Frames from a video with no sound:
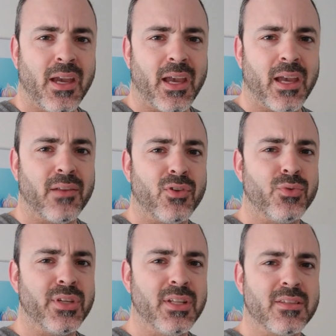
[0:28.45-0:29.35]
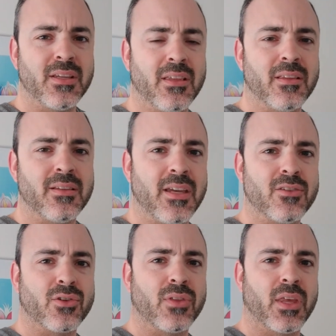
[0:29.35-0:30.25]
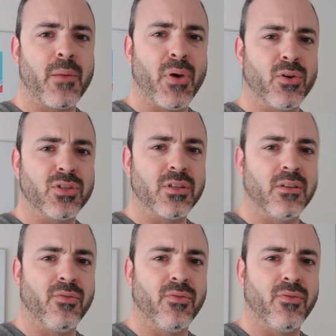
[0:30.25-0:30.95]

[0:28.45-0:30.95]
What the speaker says: And if you didn't see the teaser that I posted